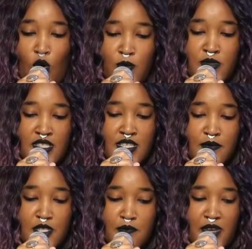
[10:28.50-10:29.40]
opens
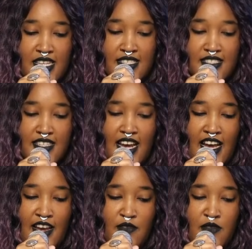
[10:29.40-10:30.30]
up space to
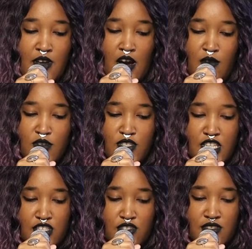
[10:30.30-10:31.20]
have the
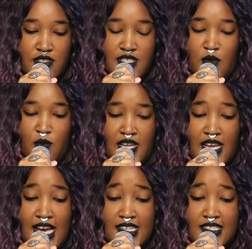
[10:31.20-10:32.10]
conversations that
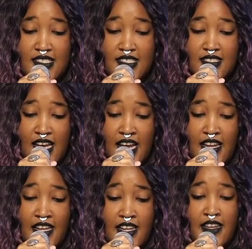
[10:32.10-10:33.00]
we as a
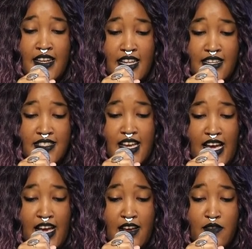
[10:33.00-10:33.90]
society need to
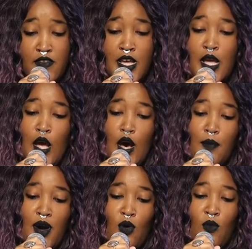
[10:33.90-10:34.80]
have
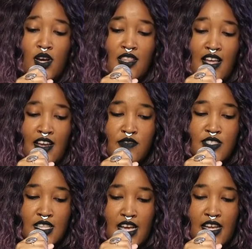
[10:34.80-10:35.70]
about what life
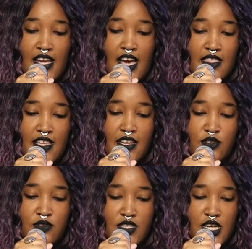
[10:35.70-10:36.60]
is like at the
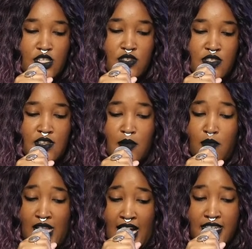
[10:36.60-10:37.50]
intersections
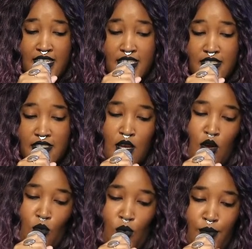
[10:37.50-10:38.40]
of Blackness,
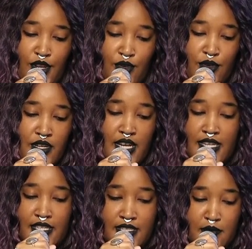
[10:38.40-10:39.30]
womanhood,
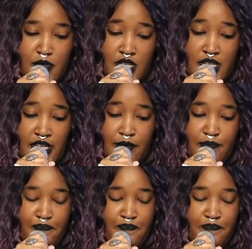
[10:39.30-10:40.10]
and disability.